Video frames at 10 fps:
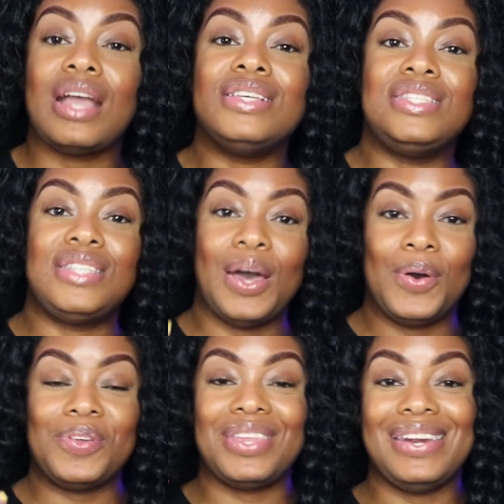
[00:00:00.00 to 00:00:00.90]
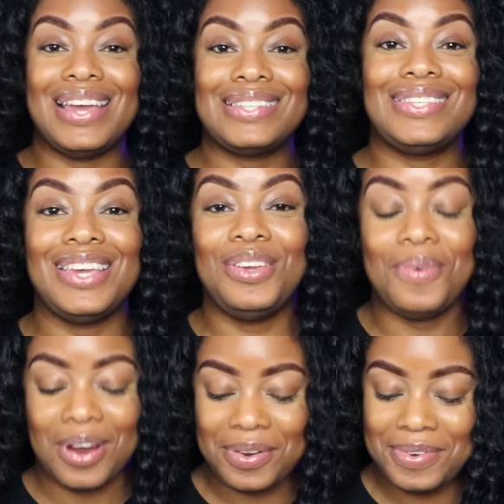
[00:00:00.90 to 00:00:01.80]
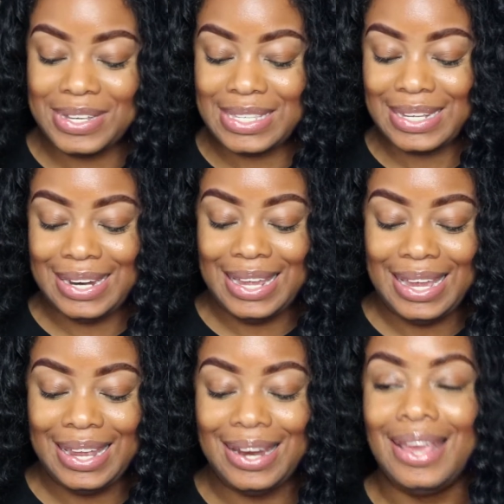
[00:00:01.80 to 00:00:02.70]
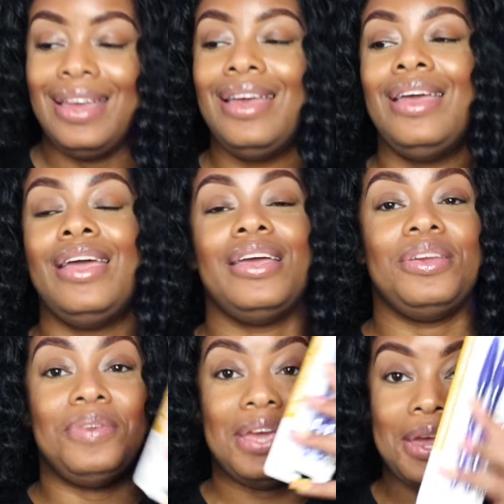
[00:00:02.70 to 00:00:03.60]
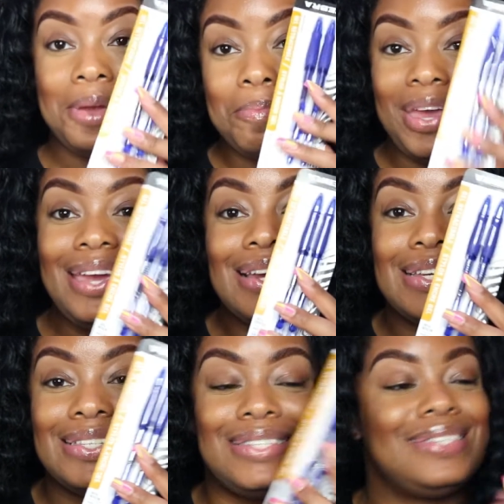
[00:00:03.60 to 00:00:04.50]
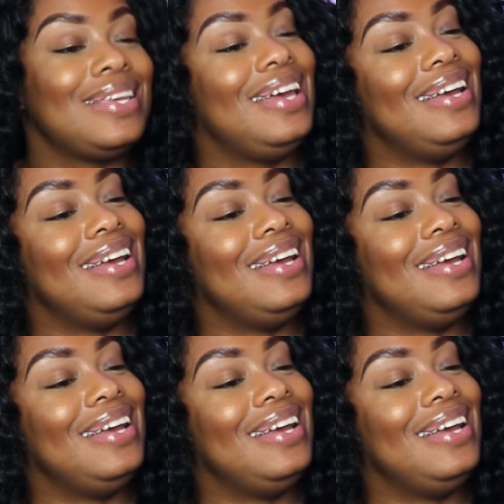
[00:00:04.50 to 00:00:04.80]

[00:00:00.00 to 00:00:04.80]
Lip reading: So the next thing you are going to need, you need pens.